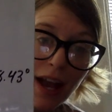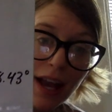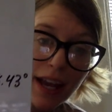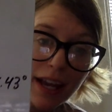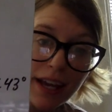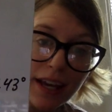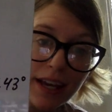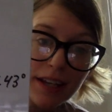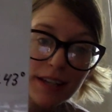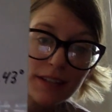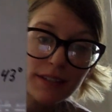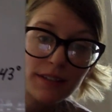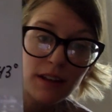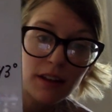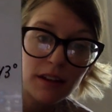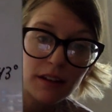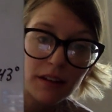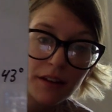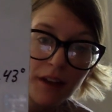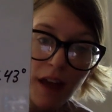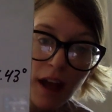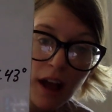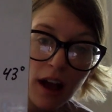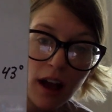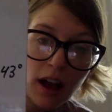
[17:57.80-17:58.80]
is
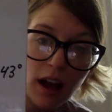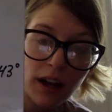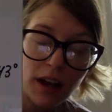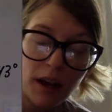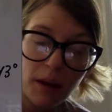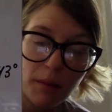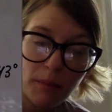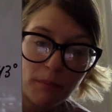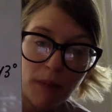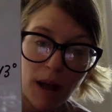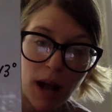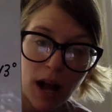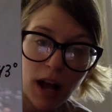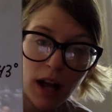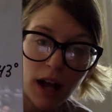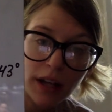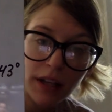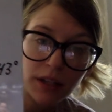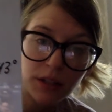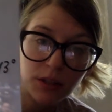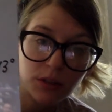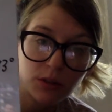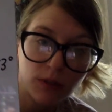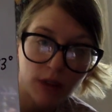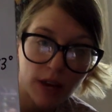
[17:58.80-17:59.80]
not my
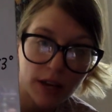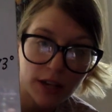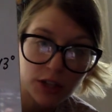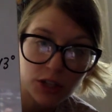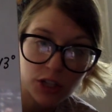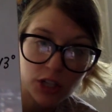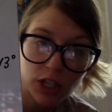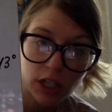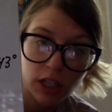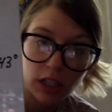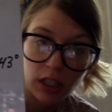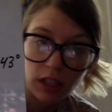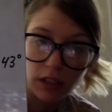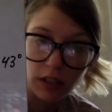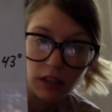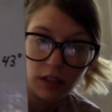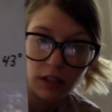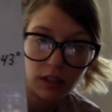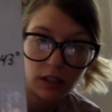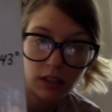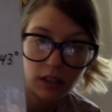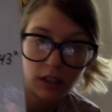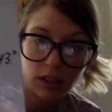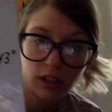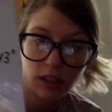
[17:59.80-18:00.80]
direction.
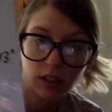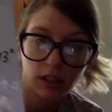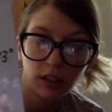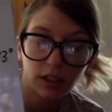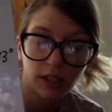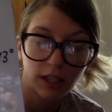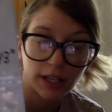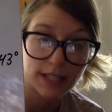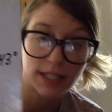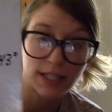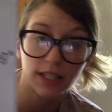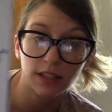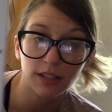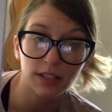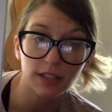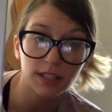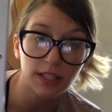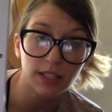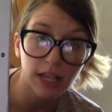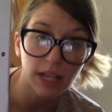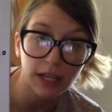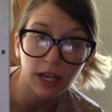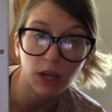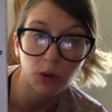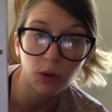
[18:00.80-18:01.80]
It's in the
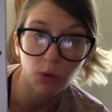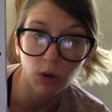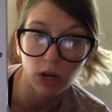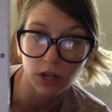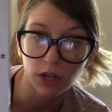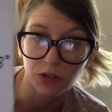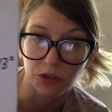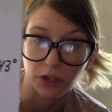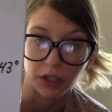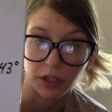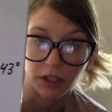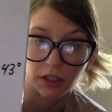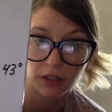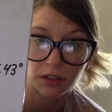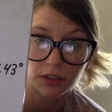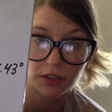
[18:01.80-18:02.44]
second quadrant,